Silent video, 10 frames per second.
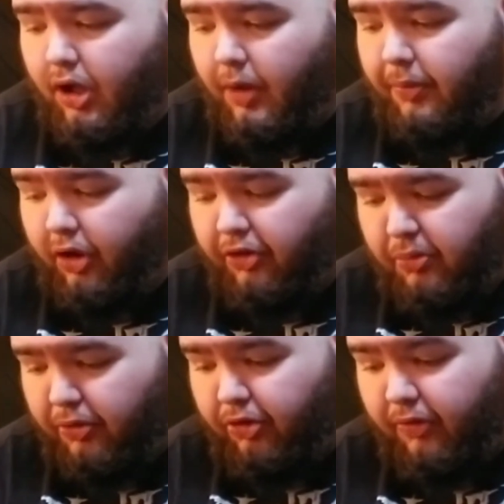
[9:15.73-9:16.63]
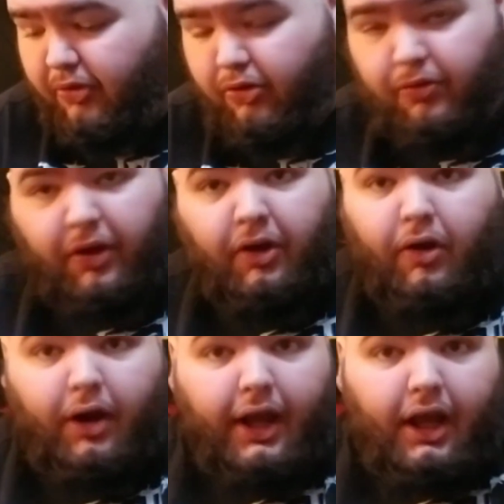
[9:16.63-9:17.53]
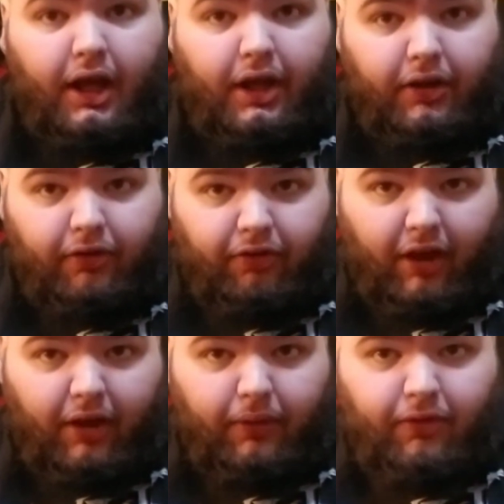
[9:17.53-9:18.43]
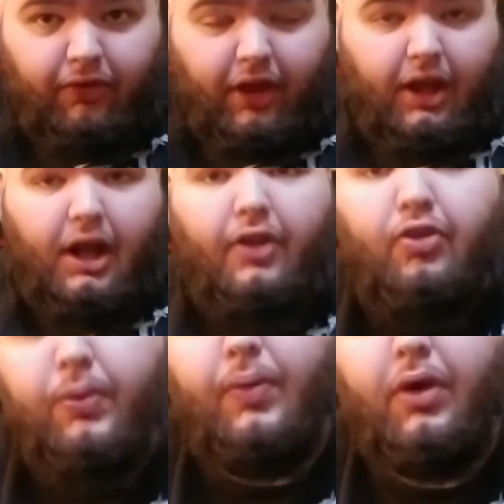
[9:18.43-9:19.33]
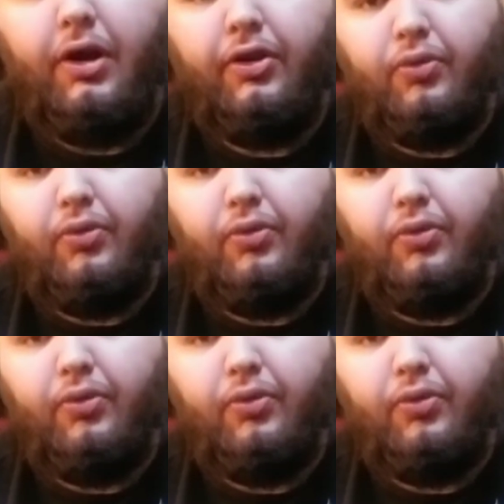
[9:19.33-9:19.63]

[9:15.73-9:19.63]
The customer service is fucking great on Zounds and on Sweetwater.